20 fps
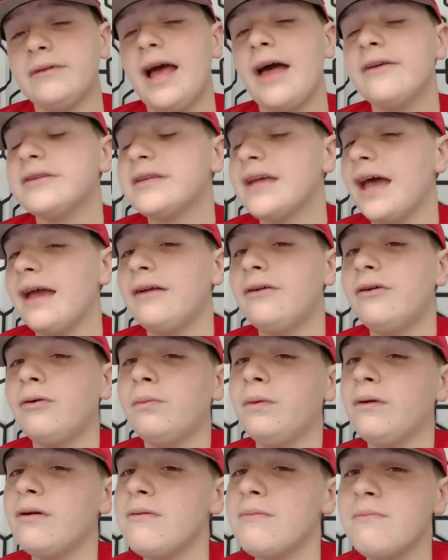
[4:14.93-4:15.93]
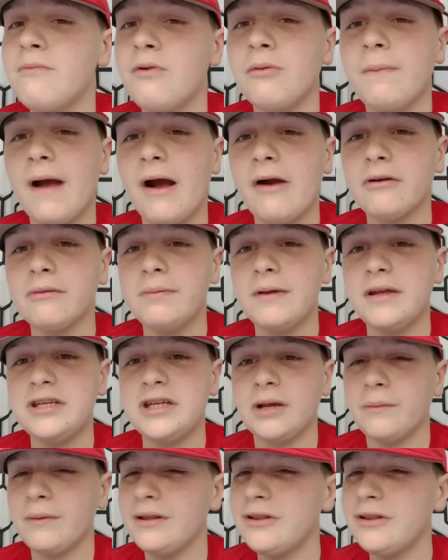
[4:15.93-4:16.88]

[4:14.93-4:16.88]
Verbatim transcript: Dallas Keuchel, we're more power pitching.